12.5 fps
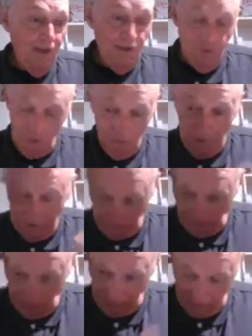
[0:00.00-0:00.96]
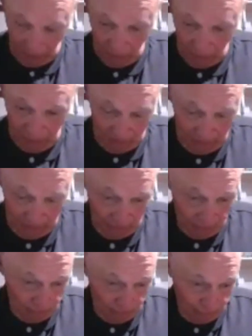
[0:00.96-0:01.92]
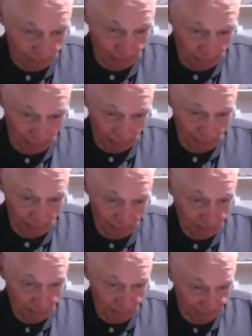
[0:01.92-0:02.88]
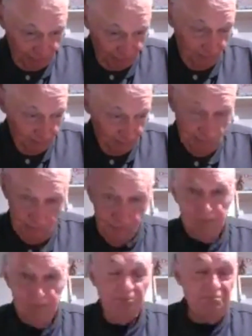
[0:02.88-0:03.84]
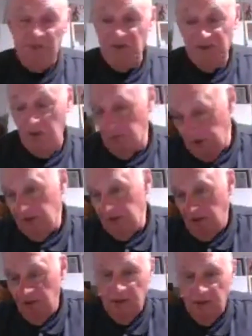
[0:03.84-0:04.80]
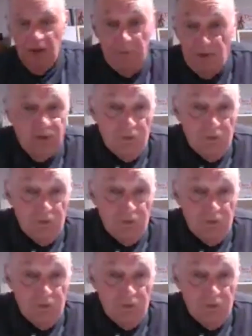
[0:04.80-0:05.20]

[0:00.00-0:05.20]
So I told him, who we were, where we were from, and okay, I'll come meet you